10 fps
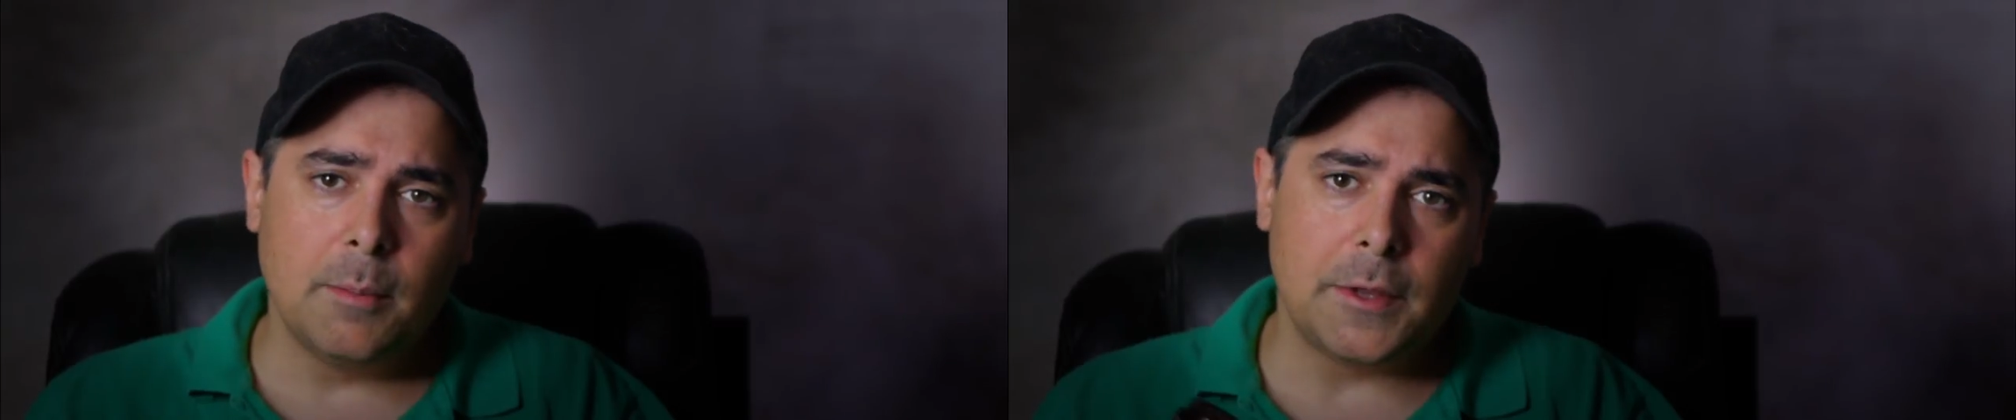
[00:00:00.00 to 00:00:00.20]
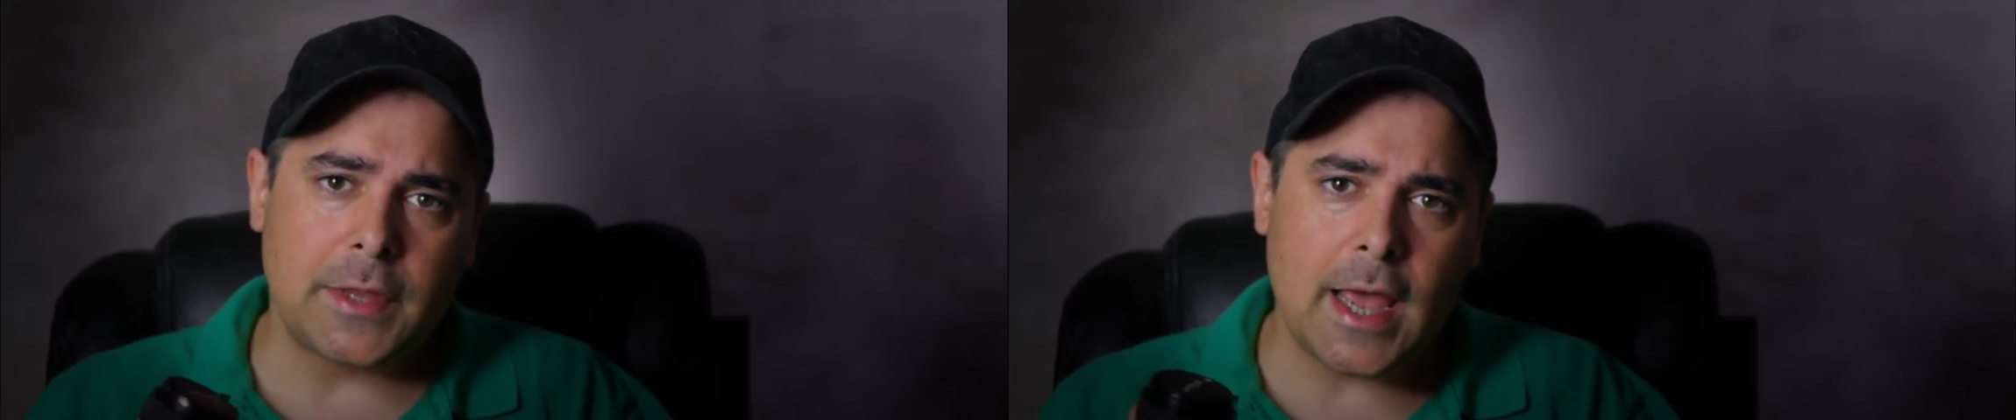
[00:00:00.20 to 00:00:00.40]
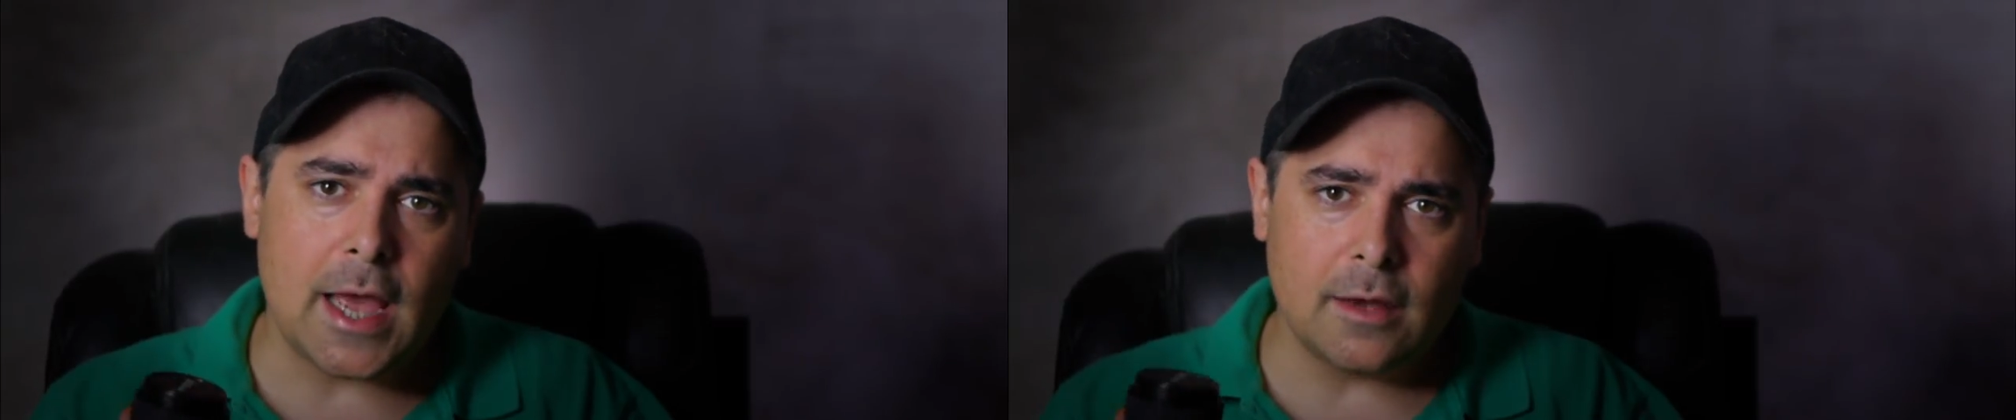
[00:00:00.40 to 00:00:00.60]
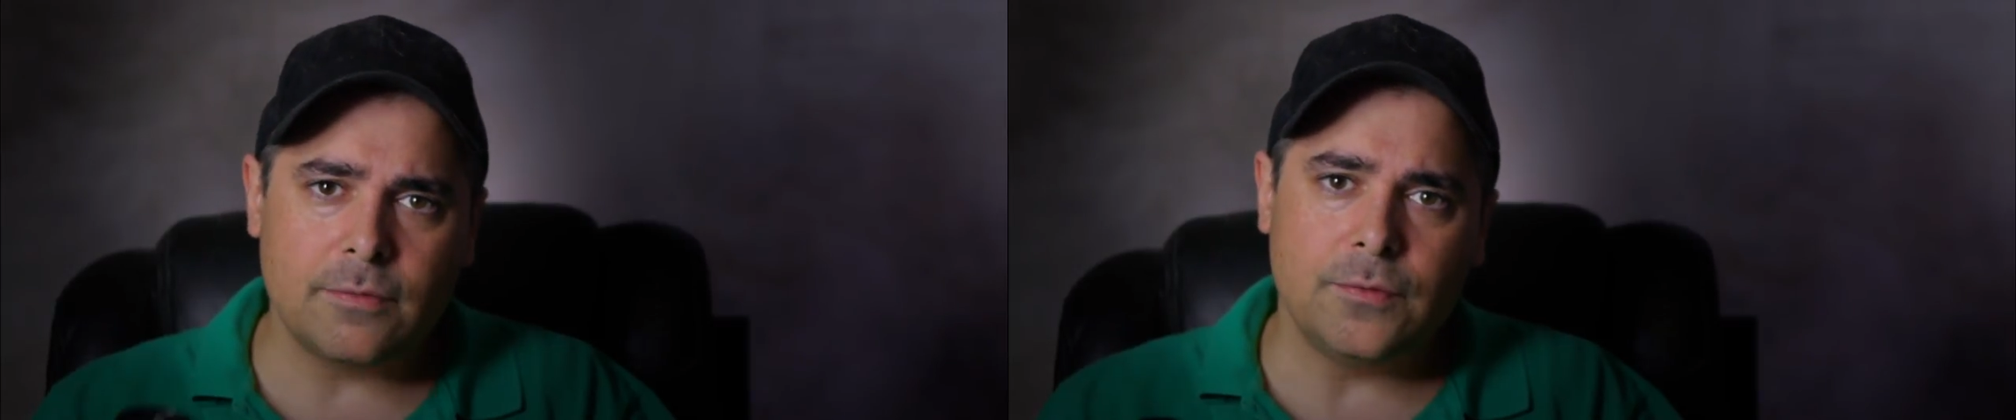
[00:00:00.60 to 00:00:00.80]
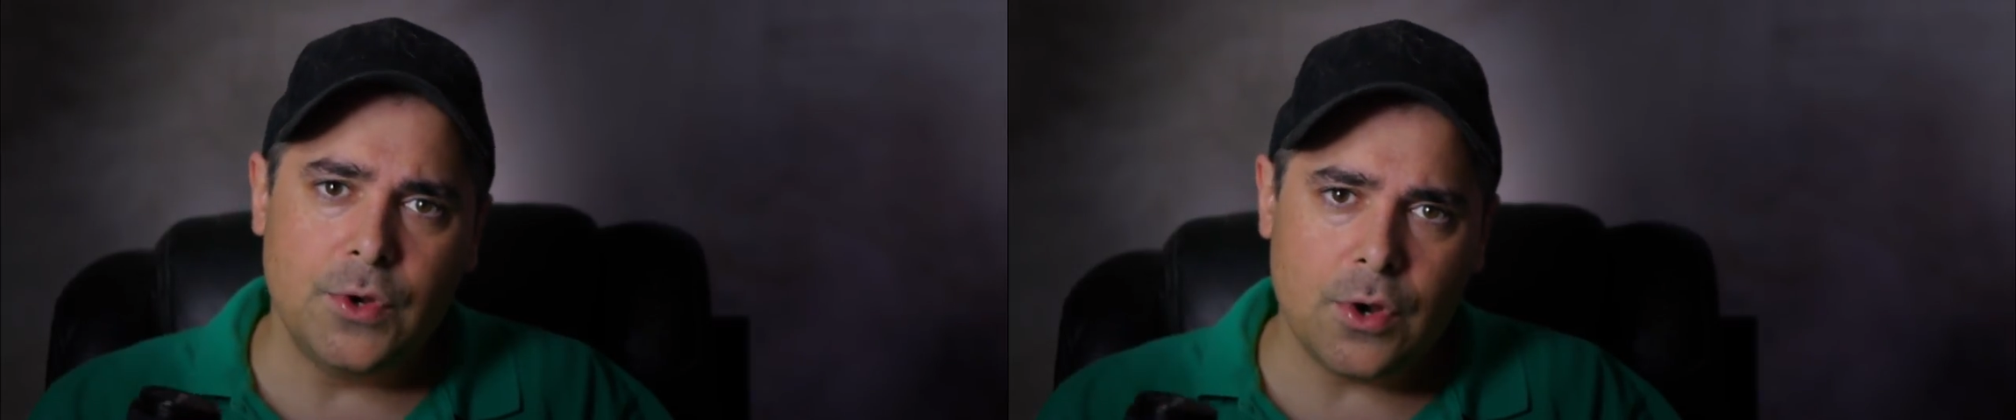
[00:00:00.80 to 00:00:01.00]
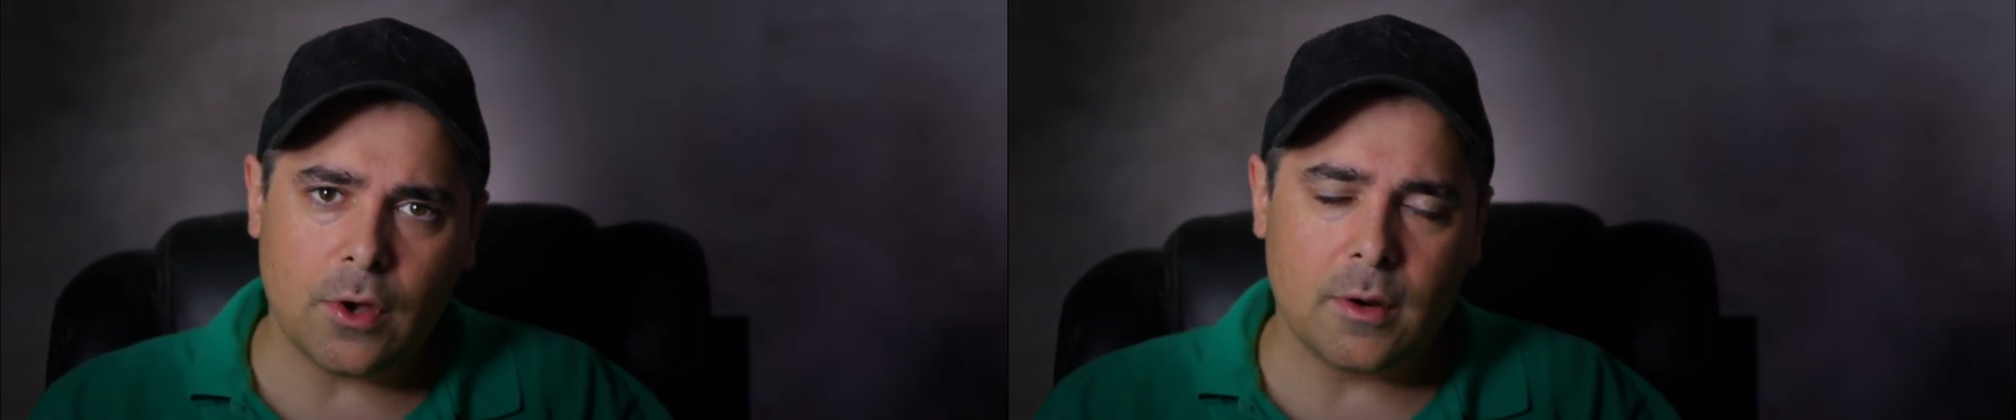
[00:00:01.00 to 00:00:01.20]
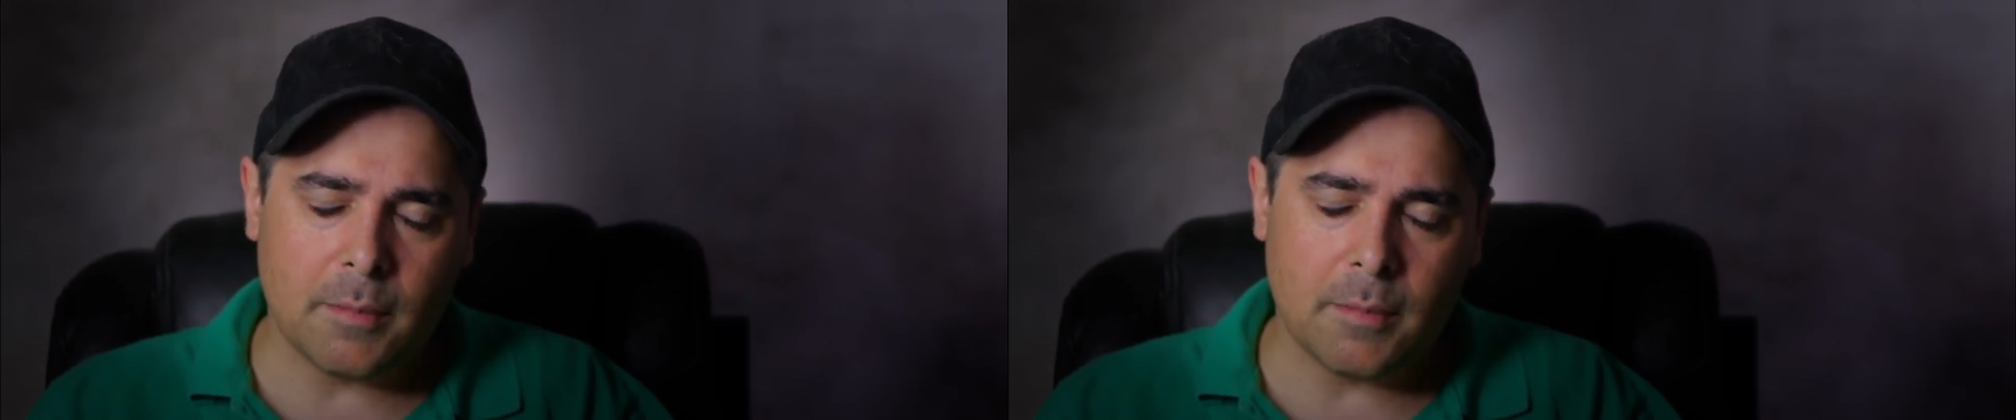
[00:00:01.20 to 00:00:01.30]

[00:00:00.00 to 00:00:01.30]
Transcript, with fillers: but they have n- on a